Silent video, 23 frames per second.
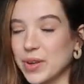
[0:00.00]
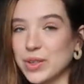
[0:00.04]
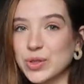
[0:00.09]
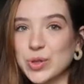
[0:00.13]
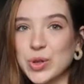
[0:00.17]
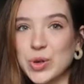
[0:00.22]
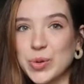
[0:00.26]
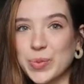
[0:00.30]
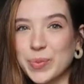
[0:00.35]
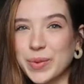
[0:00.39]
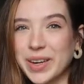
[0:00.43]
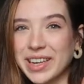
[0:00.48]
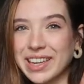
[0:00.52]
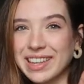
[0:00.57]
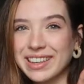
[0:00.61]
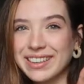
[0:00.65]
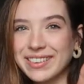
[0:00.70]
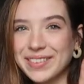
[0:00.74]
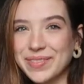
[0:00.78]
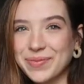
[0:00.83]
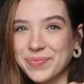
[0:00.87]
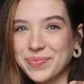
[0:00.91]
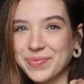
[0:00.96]
Also, my
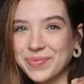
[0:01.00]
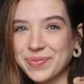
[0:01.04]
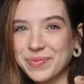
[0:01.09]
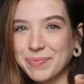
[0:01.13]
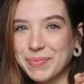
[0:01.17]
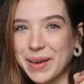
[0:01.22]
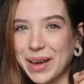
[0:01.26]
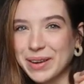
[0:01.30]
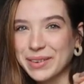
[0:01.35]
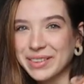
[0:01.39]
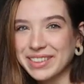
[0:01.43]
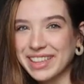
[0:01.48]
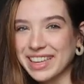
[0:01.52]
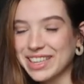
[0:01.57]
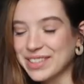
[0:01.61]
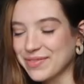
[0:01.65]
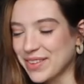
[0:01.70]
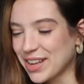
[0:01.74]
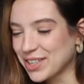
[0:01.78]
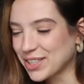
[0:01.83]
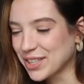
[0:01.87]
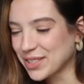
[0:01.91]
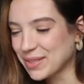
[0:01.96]
battery light is
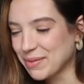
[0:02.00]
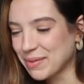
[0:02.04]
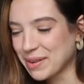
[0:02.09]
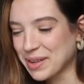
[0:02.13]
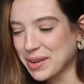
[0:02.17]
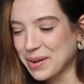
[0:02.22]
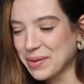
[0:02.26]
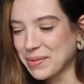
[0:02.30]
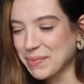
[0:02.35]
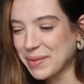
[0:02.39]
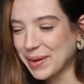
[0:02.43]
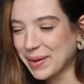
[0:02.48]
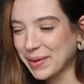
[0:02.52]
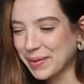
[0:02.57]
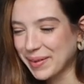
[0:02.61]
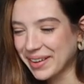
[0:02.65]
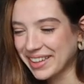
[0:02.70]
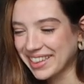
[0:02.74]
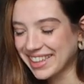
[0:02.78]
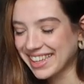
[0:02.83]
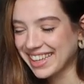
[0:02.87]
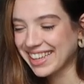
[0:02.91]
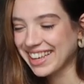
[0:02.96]
flashing, so I'm gonna go a bit
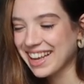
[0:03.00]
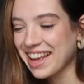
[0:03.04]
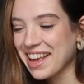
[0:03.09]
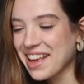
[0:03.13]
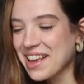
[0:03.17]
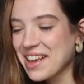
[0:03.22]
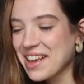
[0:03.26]
quickly.